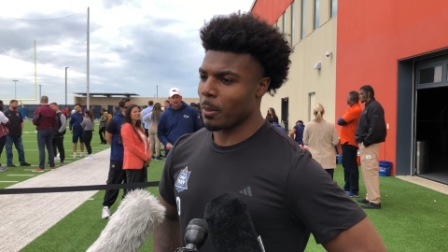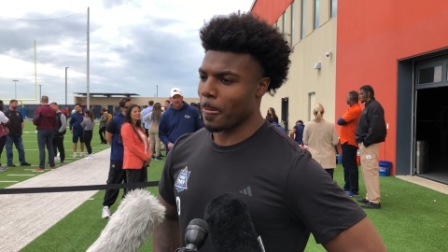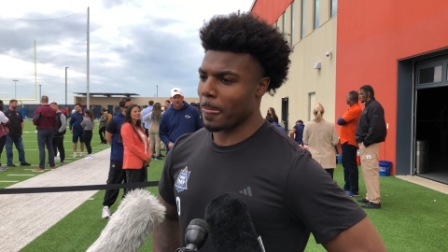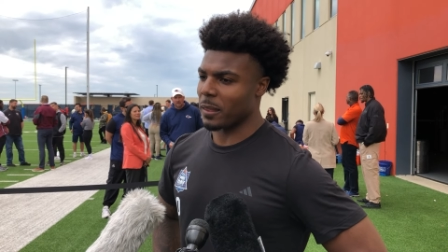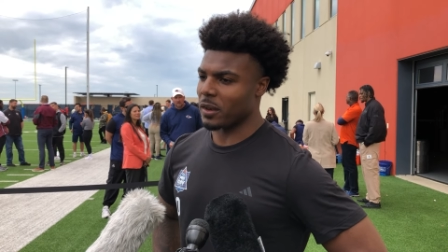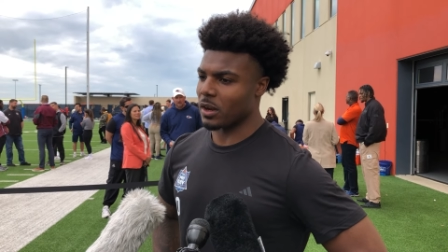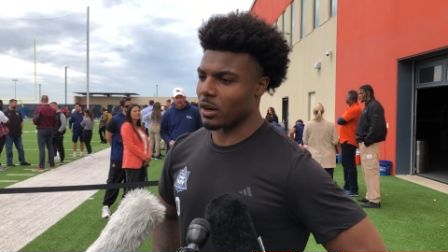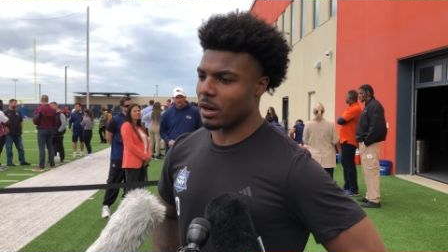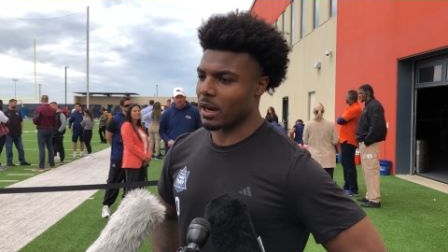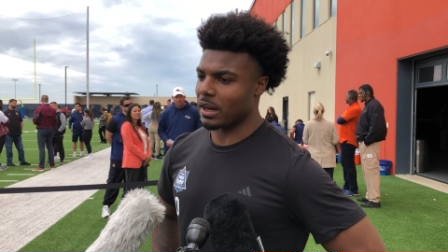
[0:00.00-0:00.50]
you
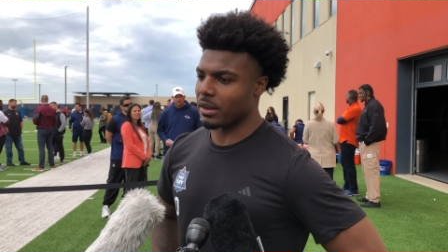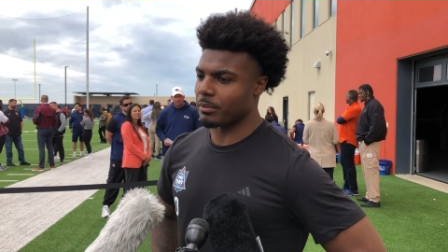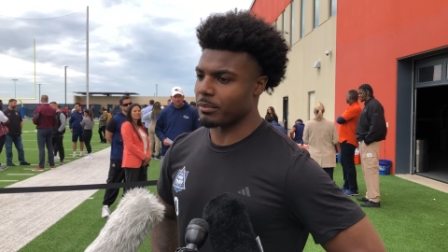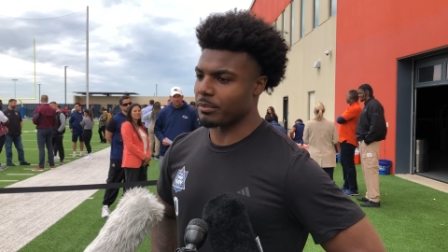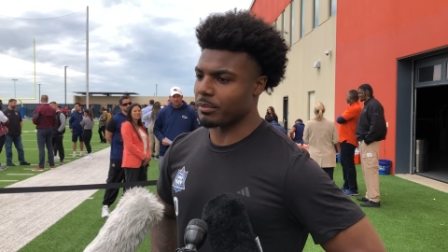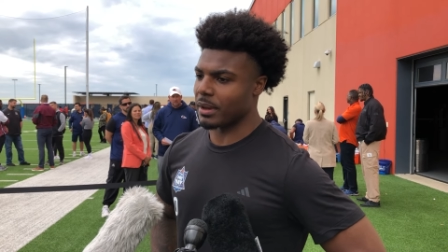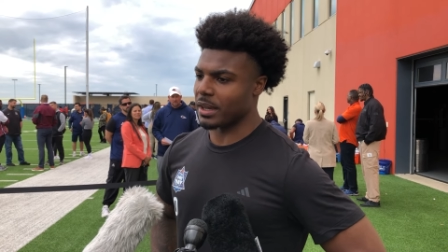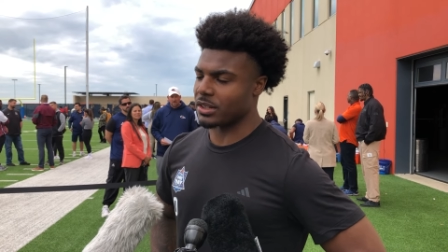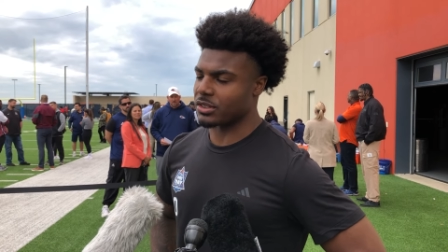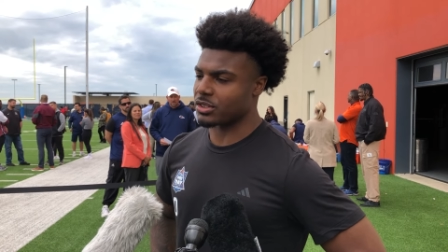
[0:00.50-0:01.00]
know, I
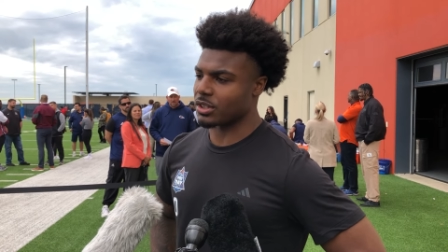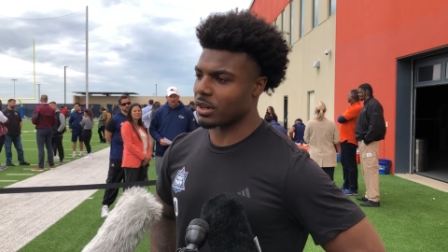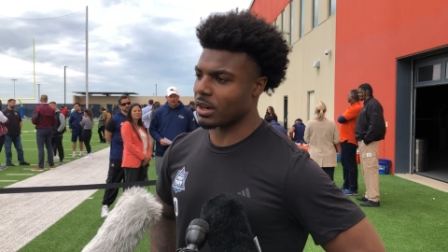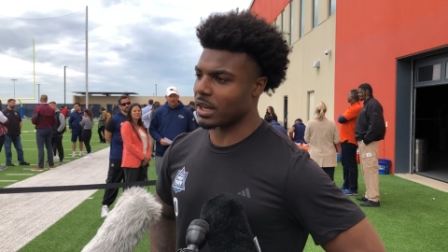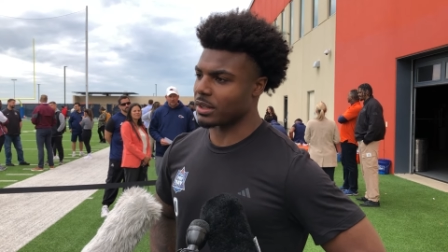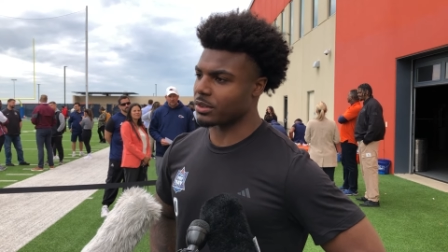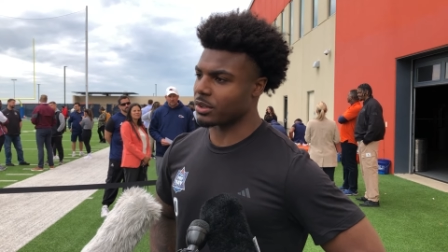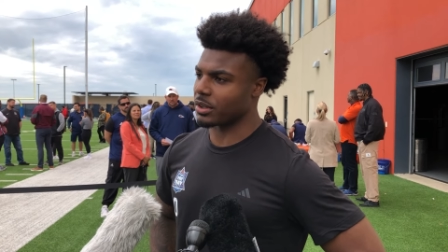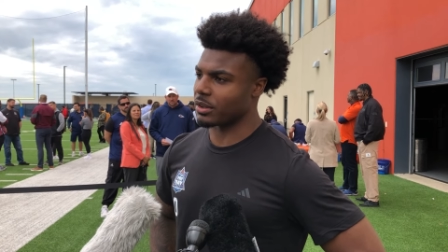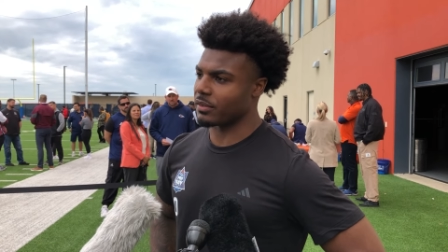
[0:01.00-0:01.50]
made sure I
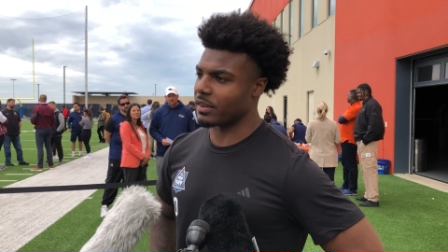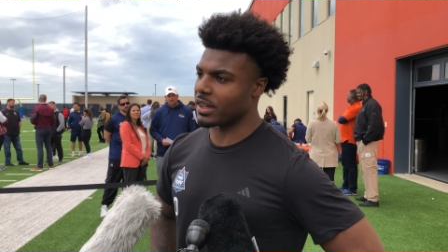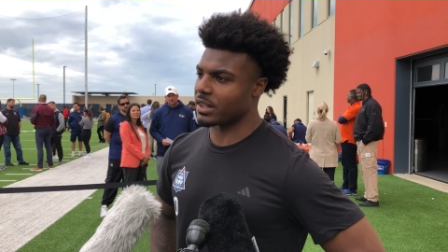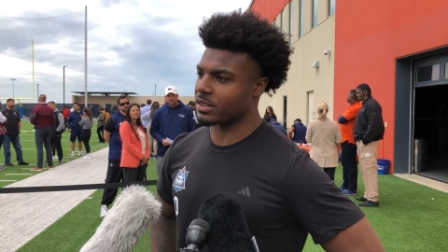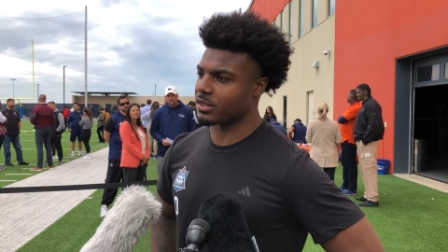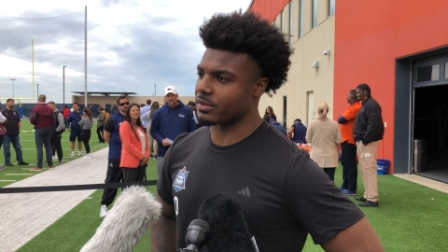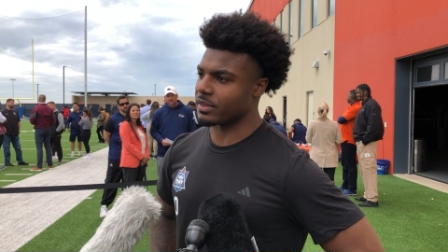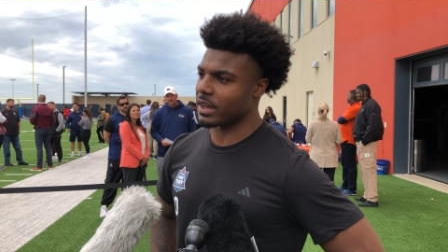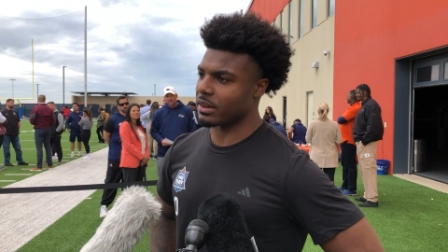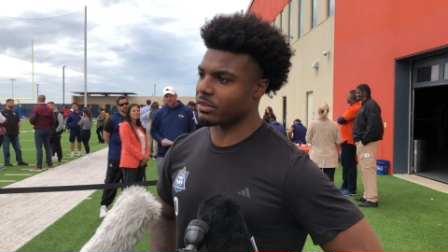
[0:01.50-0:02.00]
took advantage
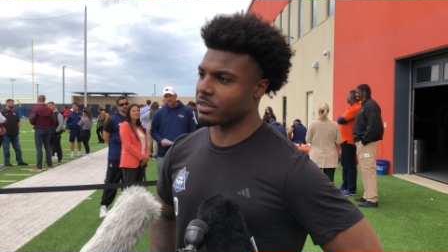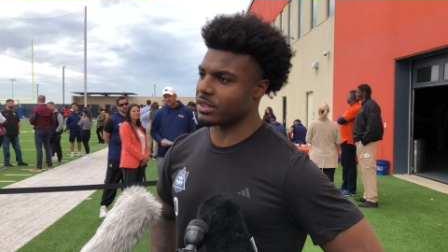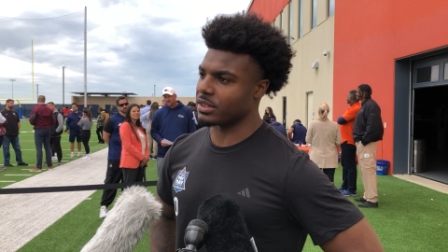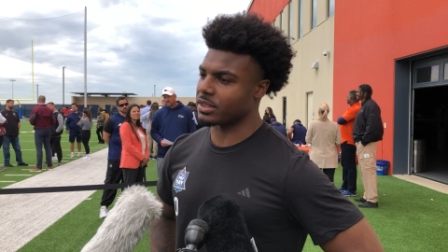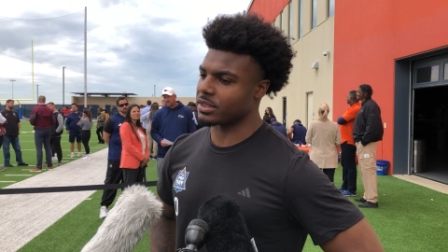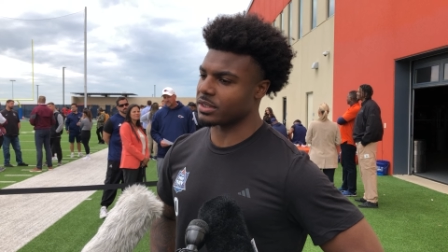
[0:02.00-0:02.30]
of every